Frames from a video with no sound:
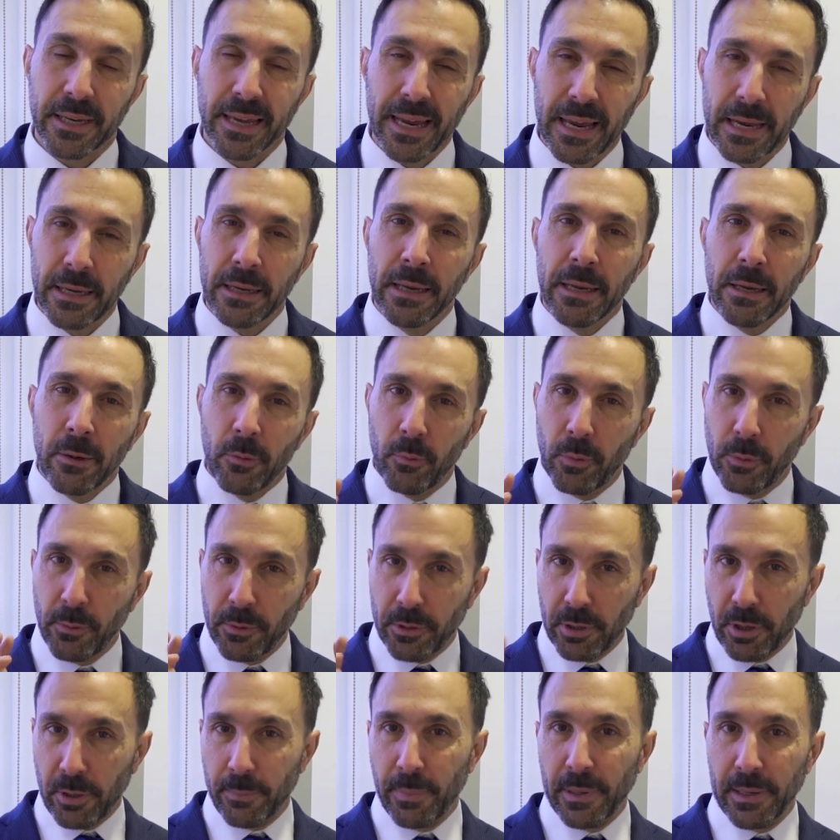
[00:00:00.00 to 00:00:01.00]
Again, when
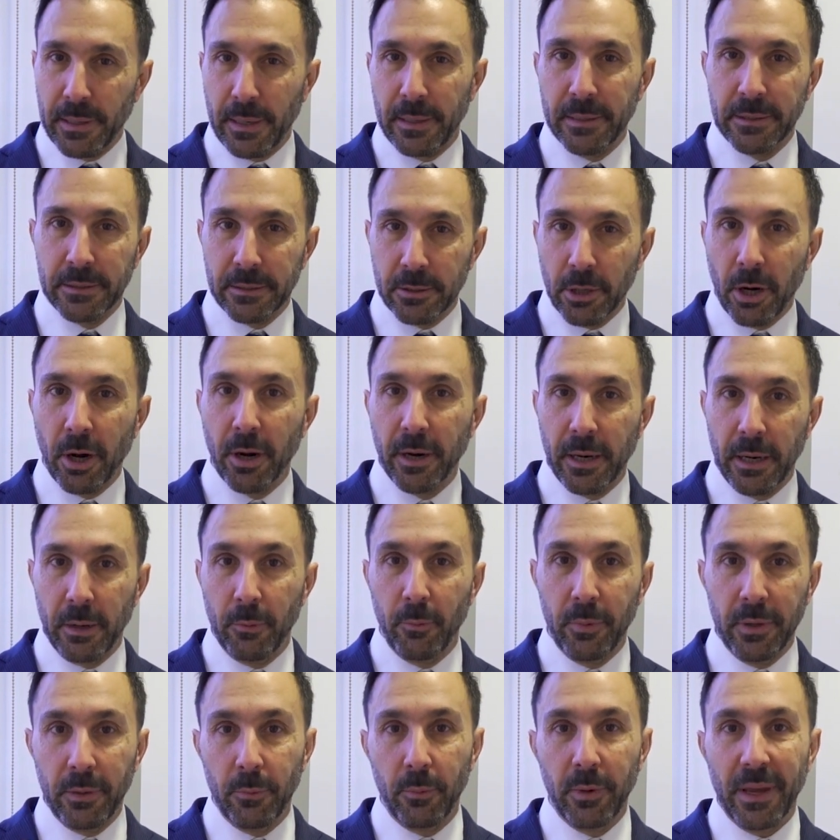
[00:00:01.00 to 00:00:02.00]
we talk about
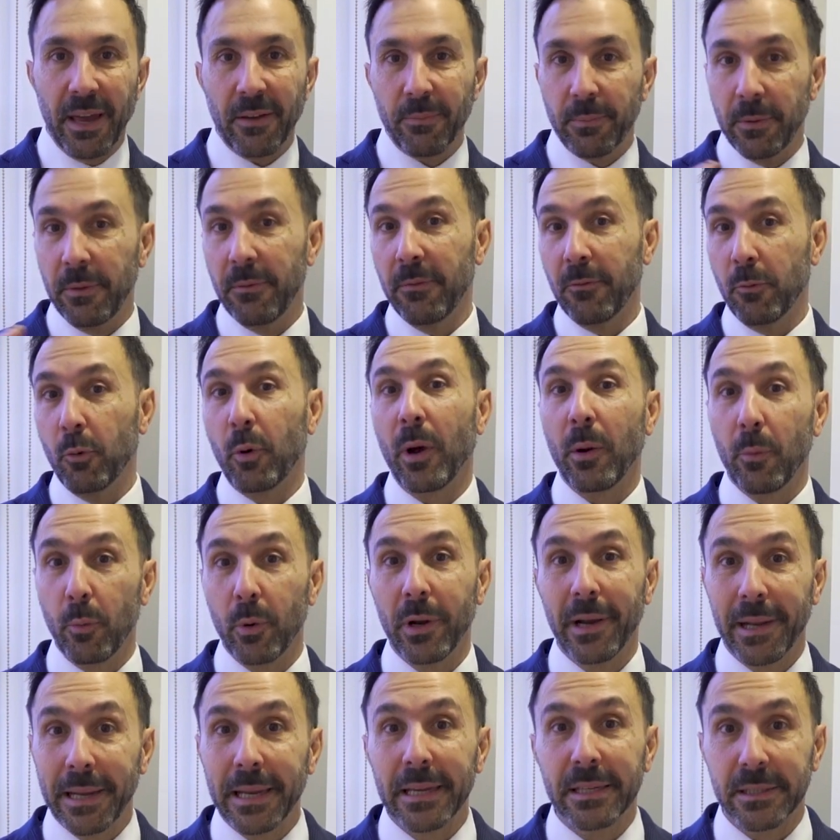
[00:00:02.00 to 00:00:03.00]
target, we have to be quite
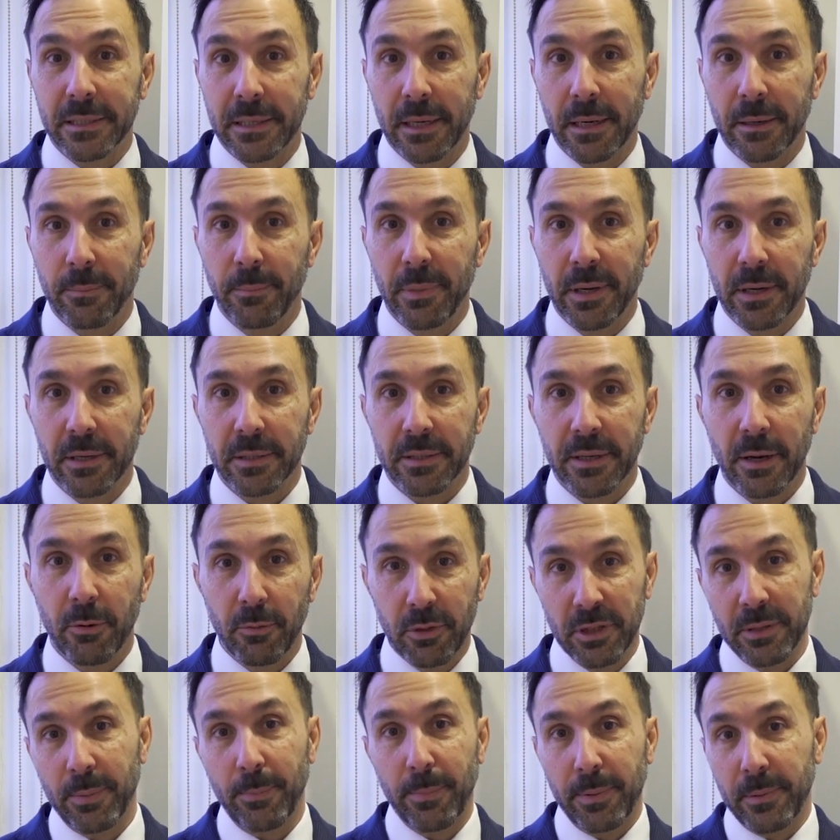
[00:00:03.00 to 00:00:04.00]
realistic, because I
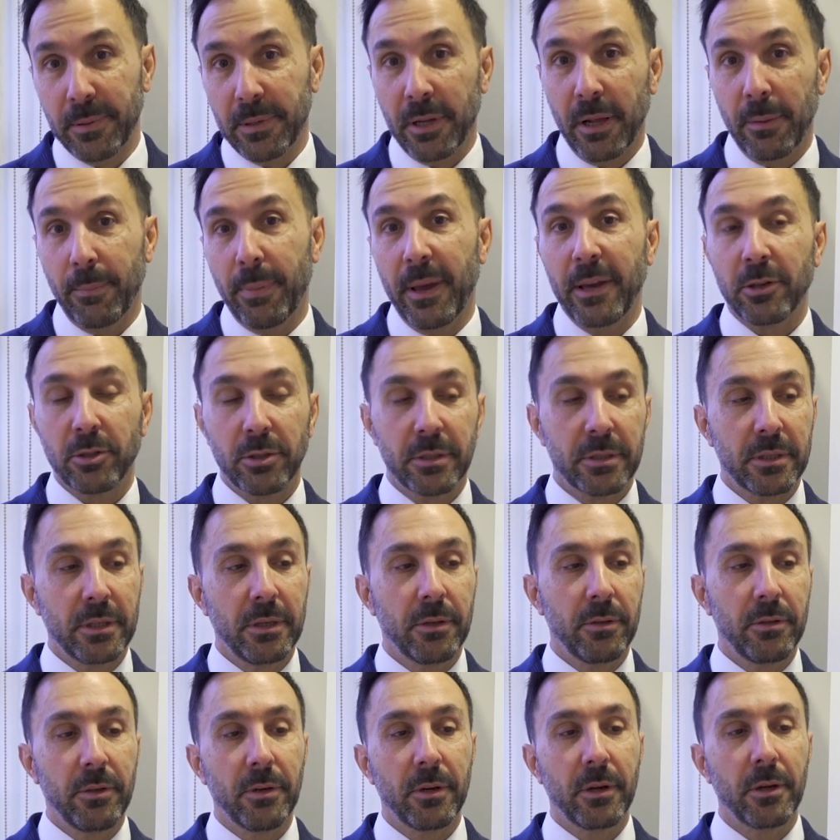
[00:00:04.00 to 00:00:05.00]
always tell patients,
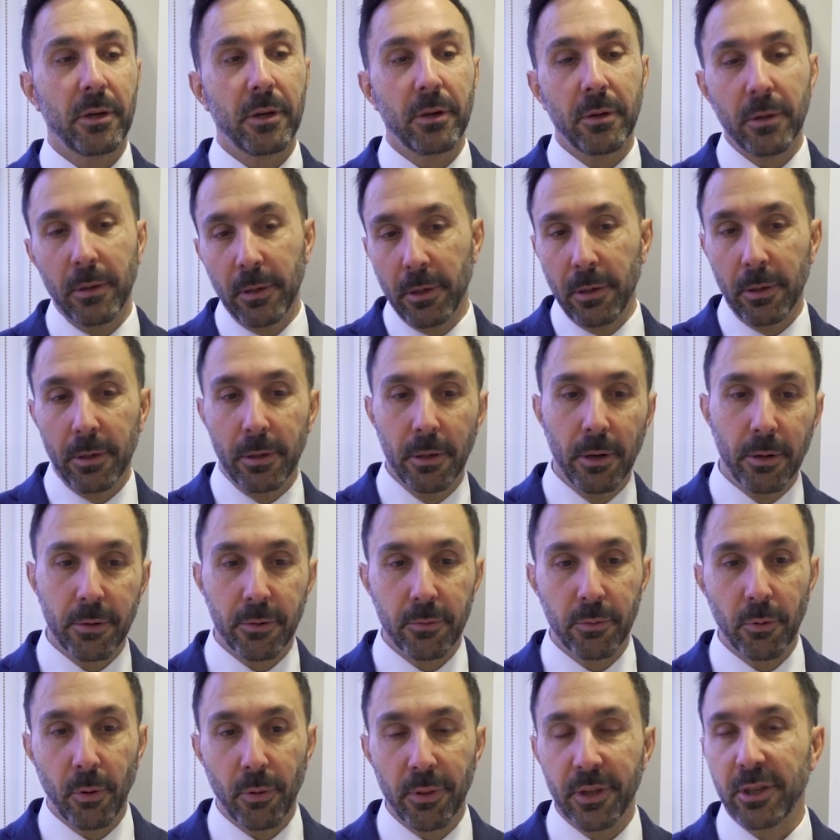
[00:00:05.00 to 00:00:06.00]
you can
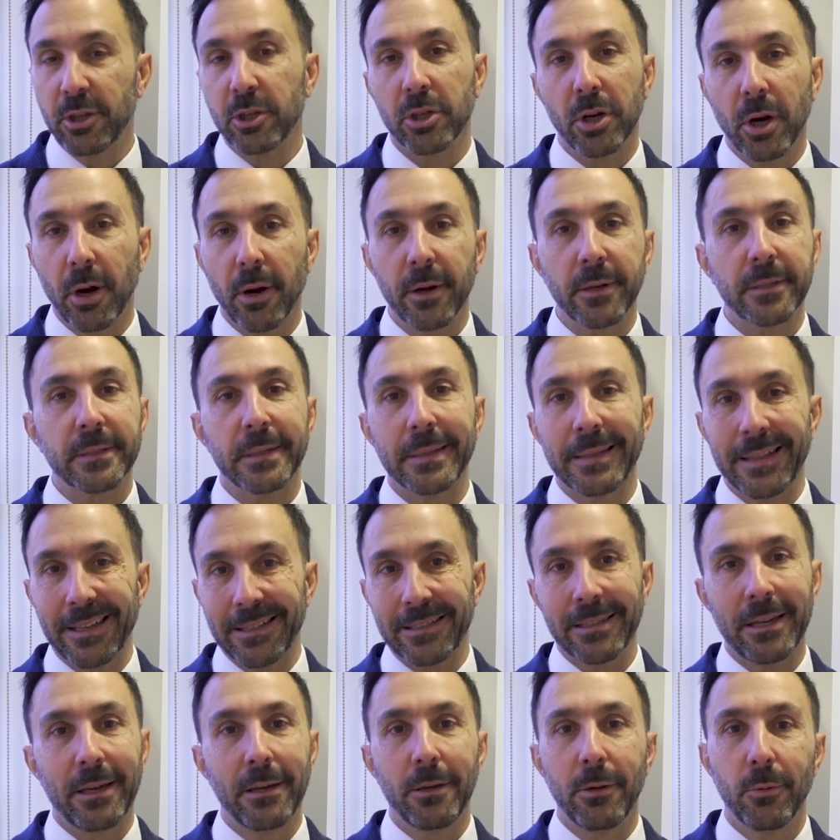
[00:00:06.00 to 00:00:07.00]
look through all the charts and
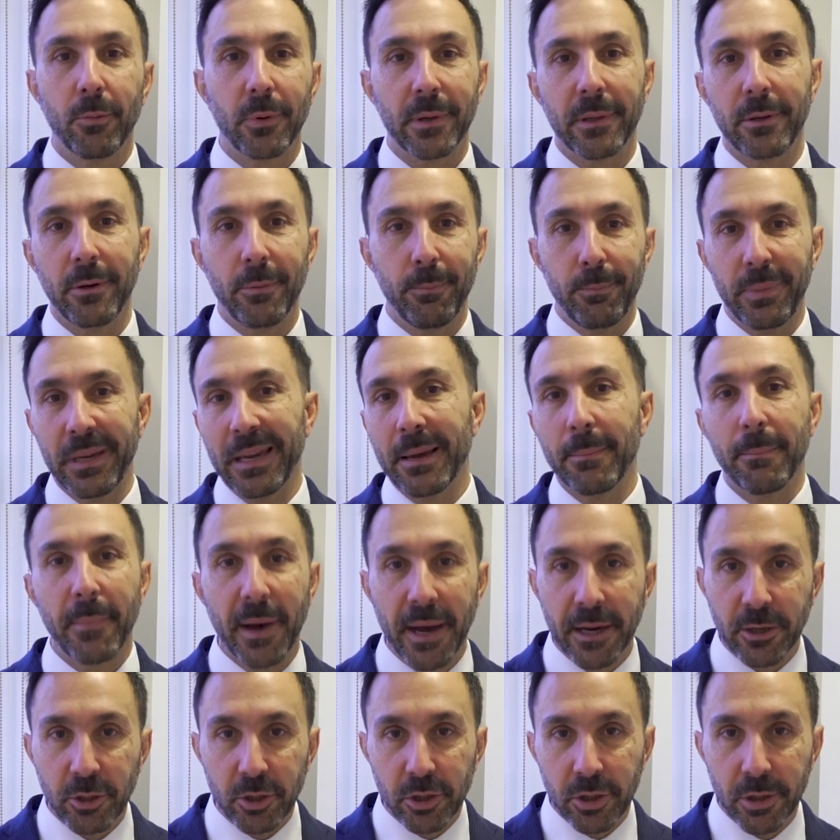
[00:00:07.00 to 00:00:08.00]
they'll tell you what your
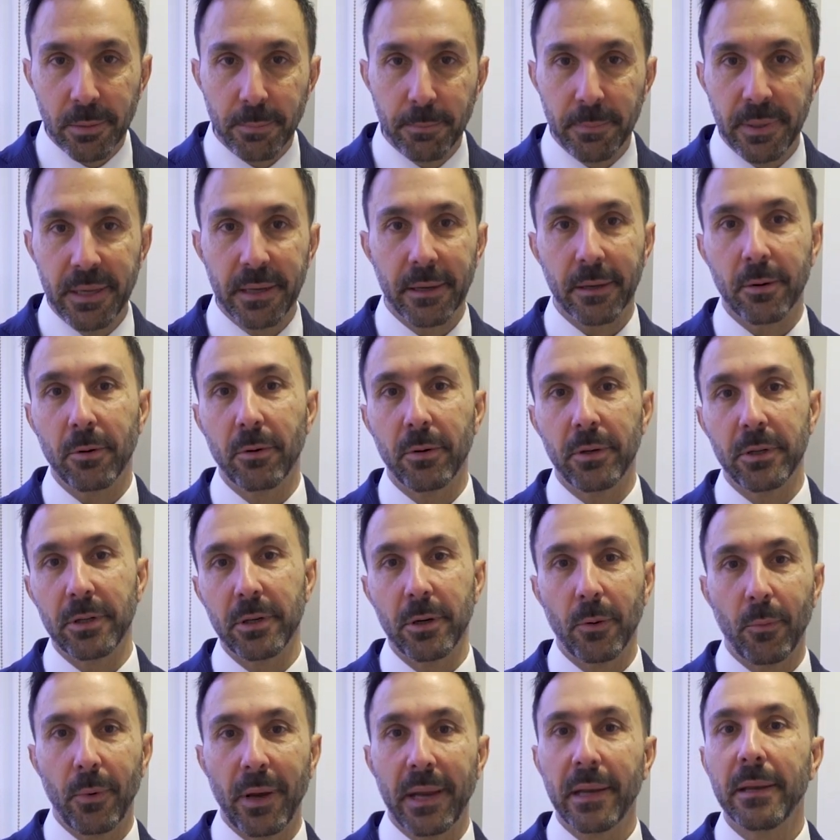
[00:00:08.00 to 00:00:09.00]
BMI should be according
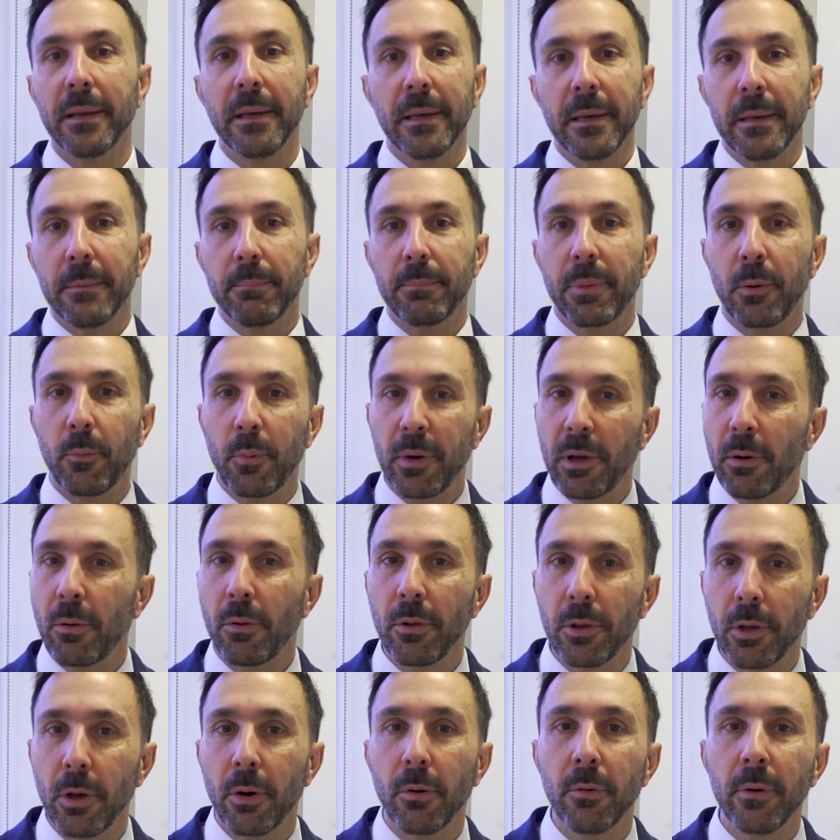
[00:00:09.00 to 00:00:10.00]
to your weight, but we
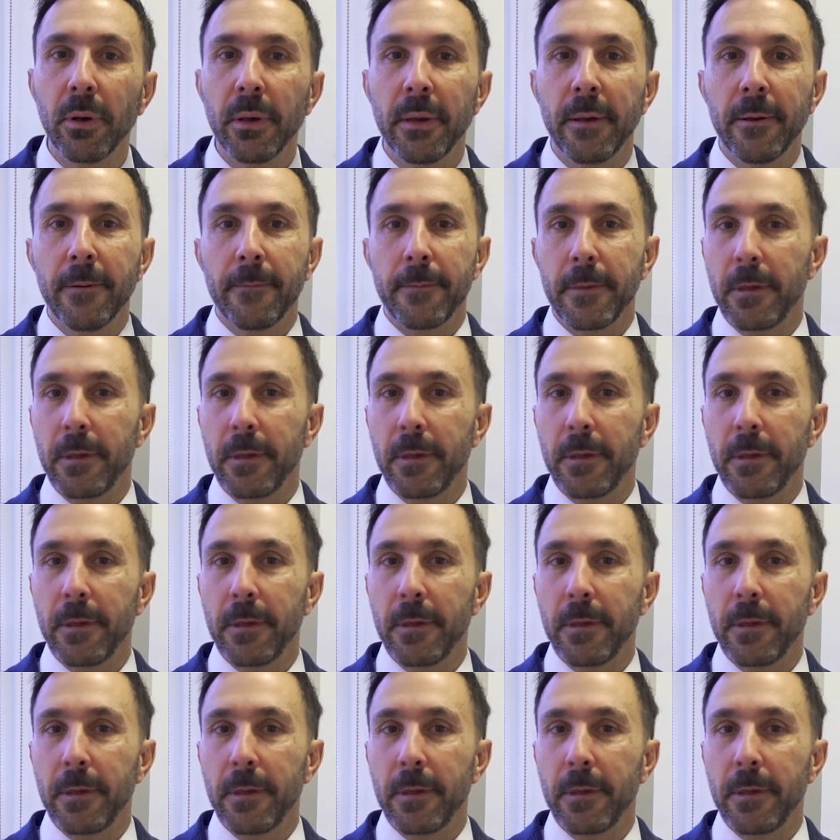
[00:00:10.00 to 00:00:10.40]
all know,